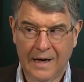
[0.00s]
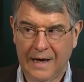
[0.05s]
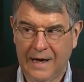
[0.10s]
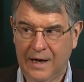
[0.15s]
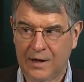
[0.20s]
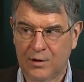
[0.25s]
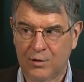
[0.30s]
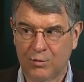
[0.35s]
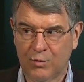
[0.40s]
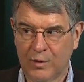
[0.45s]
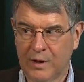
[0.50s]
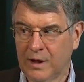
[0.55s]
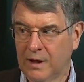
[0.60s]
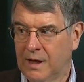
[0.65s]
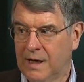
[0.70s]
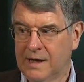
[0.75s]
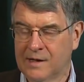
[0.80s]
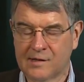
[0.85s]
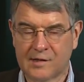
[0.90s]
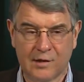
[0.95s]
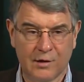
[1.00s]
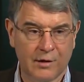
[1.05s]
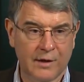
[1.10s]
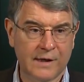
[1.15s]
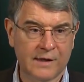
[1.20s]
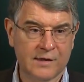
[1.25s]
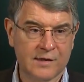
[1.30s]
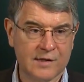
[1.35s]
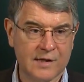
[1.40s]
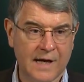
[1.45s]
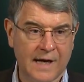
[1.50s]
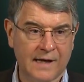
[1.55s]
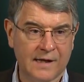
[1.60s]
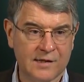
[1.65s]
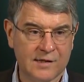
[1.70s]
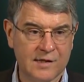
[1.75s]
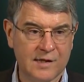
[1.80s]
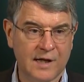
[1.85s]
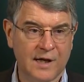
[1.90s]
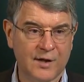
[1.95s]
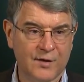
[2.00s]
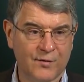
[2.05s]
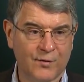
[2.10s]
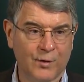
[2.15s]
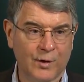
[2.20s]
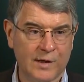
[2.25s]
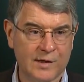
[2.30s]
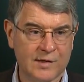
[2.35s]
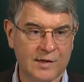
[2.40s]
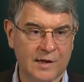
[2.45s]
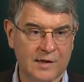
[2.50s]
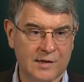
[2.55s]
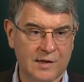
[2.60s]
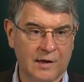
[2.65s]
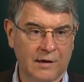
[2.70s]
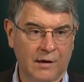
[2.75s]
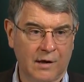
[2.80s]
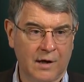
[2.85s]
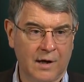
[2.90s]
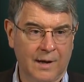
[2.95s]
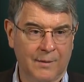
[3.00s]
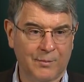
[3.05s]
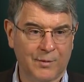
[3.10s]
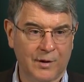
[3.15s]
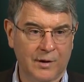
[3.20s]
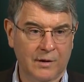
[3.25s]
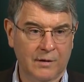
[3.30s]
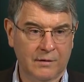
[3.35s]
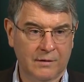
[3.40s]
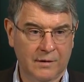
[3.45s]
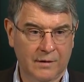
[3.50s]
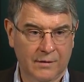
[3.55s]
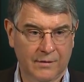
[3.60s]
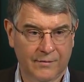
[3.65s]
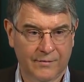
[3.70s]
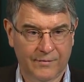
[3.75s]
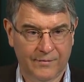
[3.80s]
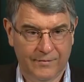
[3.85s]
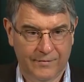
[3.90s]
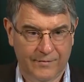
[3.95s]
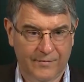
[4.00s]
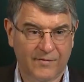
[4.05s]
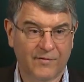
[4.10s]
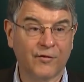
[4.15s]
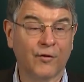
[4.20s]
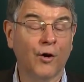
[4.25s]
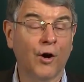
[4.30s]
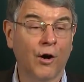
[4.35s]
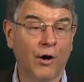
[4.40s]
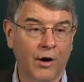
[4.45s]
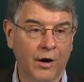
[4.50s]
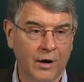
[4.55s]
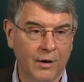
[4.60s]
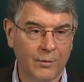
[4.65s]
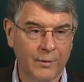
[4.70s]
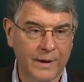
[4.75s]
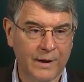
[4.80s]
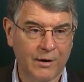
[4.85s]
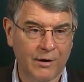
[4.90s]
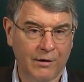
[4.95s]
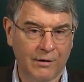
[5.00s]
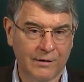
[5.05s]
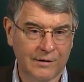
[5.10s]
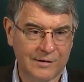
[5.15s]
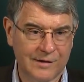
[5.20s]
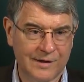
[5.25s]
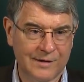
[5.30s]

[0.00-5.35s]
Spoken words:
and you realize you're inside a CH-46 helicopter, the Frog, we call it.